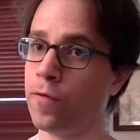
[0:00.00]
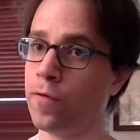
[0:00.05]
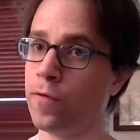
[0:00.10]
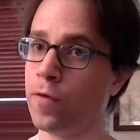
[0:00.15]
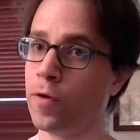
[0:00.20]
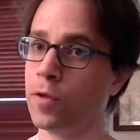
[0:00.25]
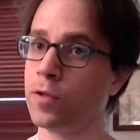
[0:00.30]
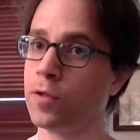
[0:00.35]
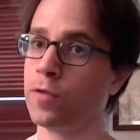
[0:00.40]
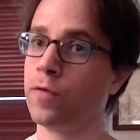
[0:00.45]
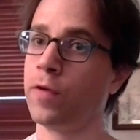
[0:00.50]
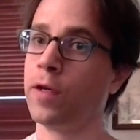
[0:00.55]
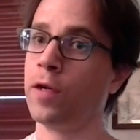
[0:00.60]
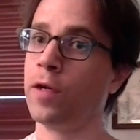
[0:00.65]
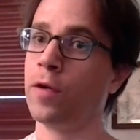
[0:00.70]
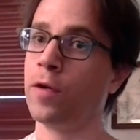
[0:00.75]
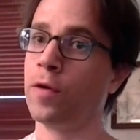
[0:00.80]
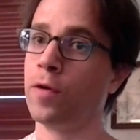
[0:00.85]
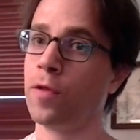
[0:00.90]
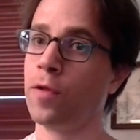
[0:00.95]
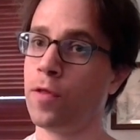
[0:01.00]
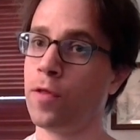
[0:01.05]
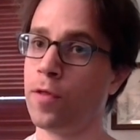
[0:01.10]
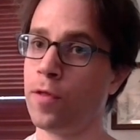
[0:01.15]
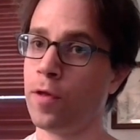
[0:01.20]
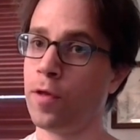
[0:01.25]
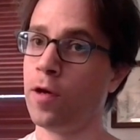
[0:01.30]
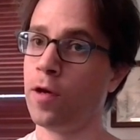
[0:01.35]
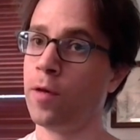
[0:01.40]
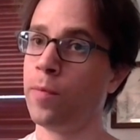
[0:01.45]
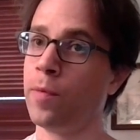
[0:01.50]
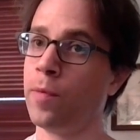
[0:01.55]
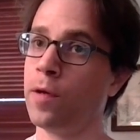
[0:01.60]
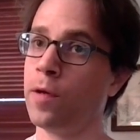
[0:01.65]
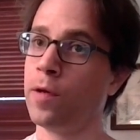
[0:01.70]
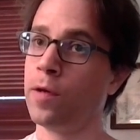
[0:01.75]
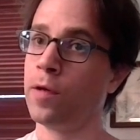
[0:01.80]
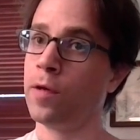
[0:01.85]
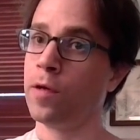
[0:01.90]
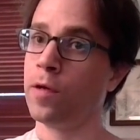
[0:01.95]
first finger,
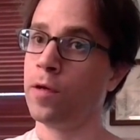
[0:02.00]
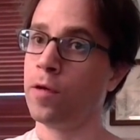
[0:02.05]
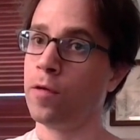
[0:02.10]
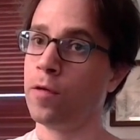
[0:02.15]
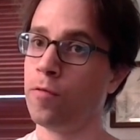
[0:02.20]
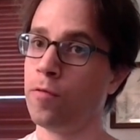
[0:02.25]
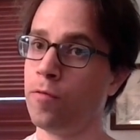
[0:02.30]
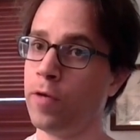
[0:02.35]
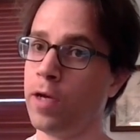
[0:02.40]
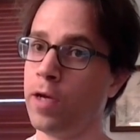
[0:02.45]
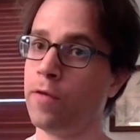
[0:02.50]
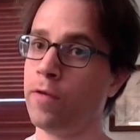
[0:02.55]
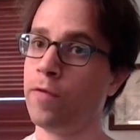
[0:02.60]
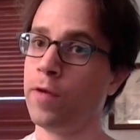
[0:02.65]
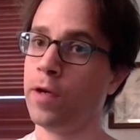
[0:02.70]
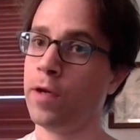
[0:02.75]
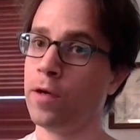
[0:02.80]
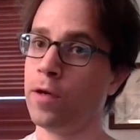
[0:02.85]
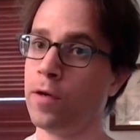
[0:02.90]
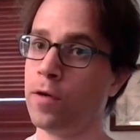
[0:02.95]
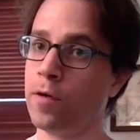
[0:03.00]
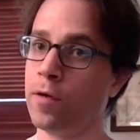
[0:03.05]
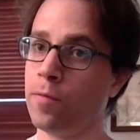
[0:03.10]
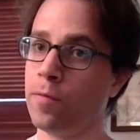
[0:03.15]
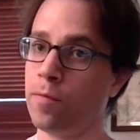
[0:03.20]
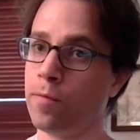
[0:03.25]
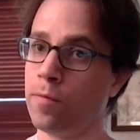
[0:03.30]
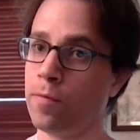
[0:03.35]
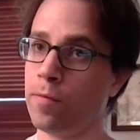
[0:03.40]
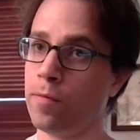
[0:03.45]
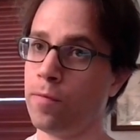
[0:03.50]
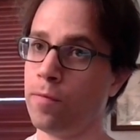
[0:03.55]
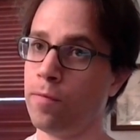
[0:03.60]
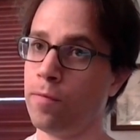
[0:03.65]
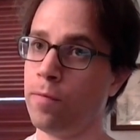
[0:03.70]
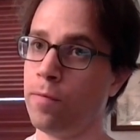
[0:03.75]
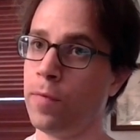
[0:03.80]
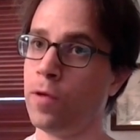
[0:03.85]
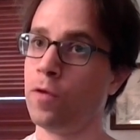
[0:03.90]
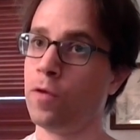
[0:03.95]
thumb, ring finger,
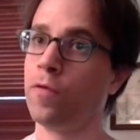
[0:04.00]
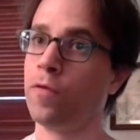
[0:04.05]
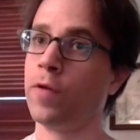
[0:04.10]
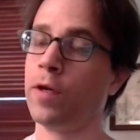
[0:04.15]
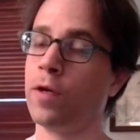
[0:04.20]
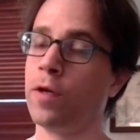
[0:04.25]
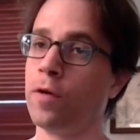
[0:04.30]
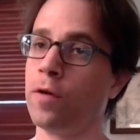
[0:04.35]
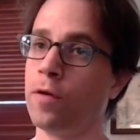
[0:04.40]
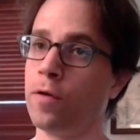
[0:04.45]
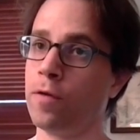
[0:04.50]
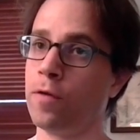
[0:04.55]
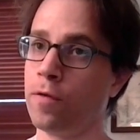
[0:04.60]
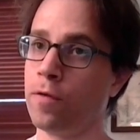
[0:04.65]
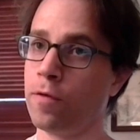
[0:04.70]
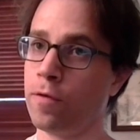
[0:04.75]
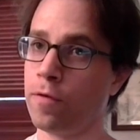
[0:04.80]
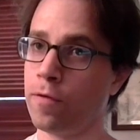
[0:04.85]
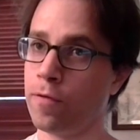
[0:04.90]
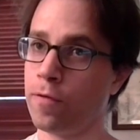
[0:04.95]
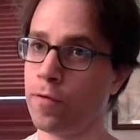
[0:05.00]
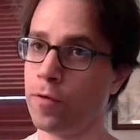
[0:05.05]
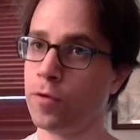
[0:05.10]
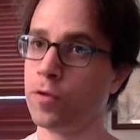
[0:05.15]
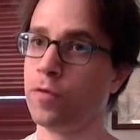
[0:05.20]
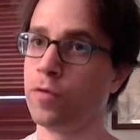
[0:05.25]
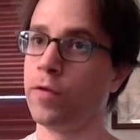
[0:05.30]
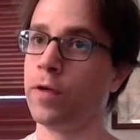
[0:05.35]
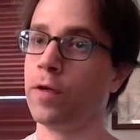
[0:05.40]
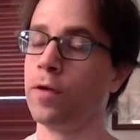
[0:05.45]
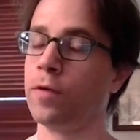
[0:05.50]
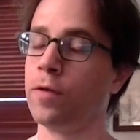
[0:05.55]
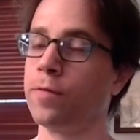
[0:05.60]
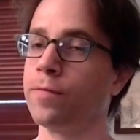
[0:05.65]
middle finger, first finger.